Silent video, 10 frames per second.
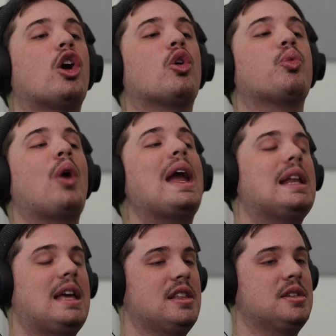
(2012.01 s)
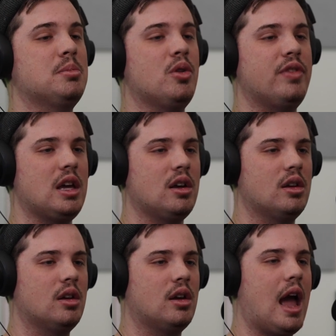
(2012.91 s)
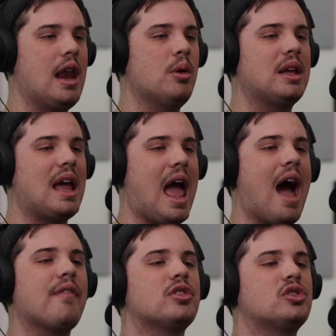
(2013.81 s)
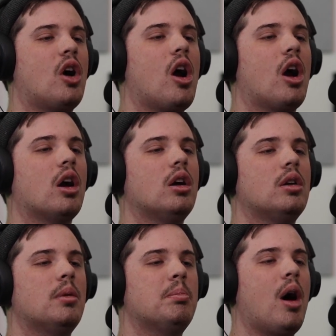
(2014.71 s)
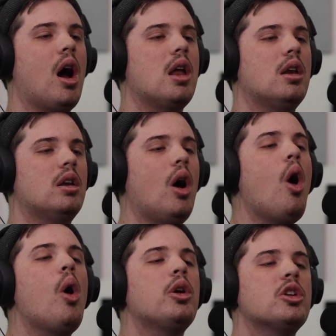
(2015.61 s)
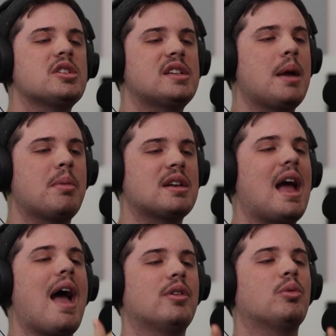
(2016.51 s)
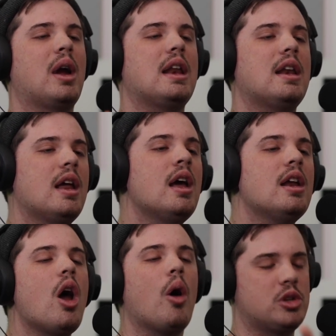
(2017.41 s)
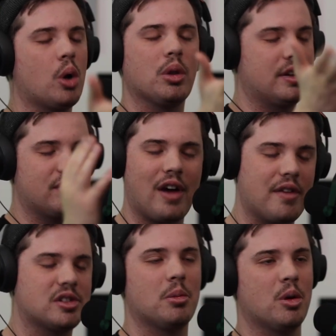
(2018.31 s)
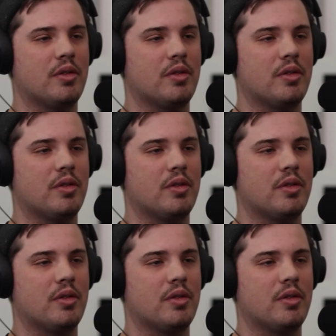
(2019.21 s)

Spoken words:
a great kids movie and it would get half a star. But you're just saying because I haven't rated it? No, totally. It's a 5-star